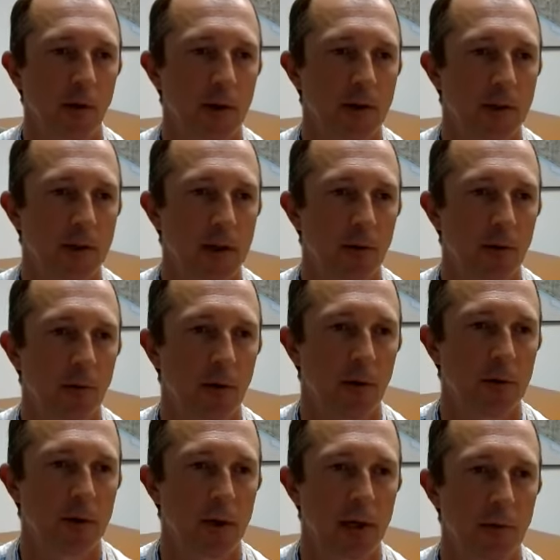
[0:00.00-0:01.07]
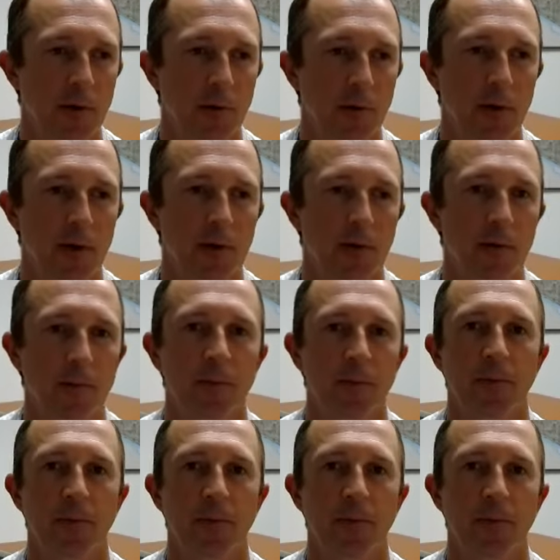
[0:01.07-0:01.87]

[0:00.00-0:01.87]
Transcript: as a team with your teams or whatever.